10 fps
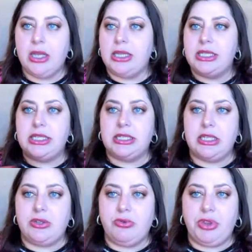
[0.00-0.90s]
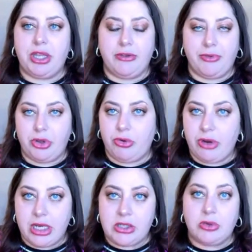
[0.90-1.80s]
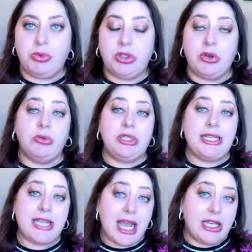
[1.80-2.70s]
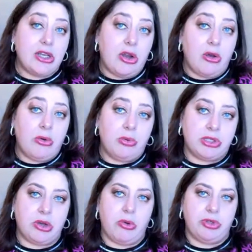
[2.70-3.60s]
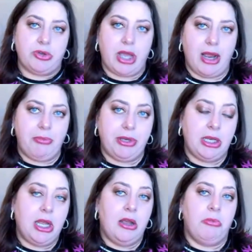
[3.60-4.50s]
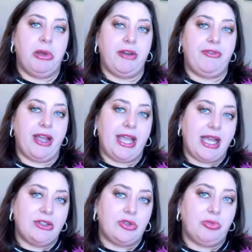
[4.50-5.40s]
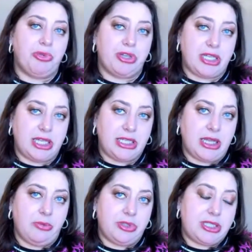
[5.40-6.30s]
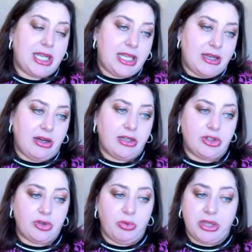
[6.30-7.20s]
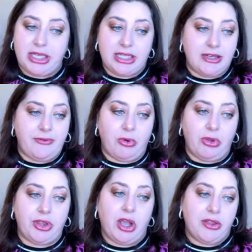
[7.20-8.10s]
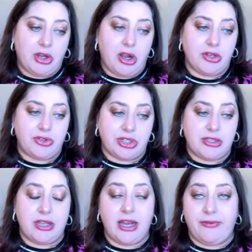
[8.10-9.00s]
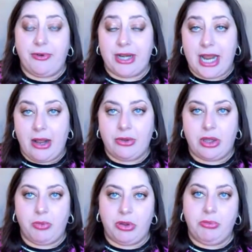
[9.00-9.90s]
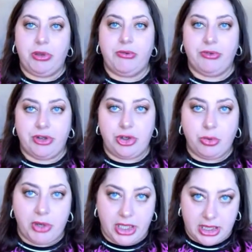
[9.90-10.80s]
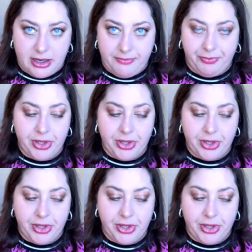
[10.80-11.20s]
This is a new thing for Ukraine, so we don't yet know what's going to happen. But if I had to predict, I would say they're going to do what they did for all the other countries. And for now, they will be renewing them.